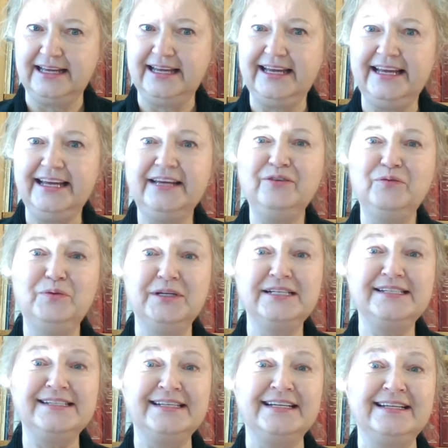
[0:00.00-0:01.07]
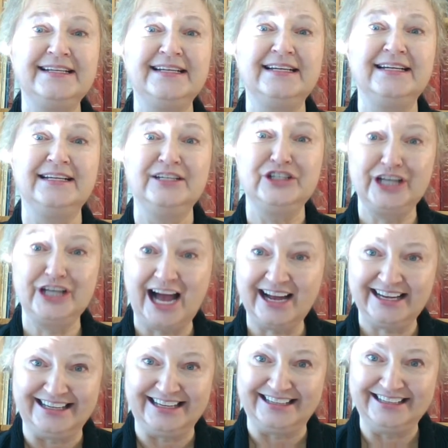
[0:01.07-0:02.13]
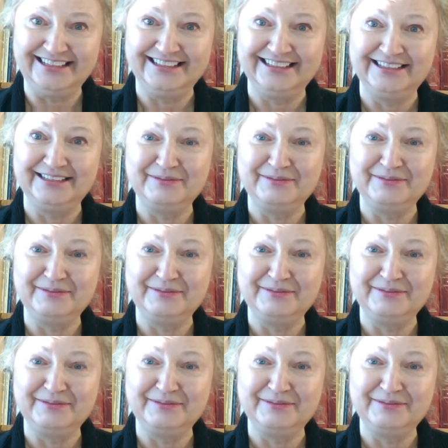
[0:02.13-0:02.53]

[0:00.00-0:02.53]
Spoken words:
It was shocking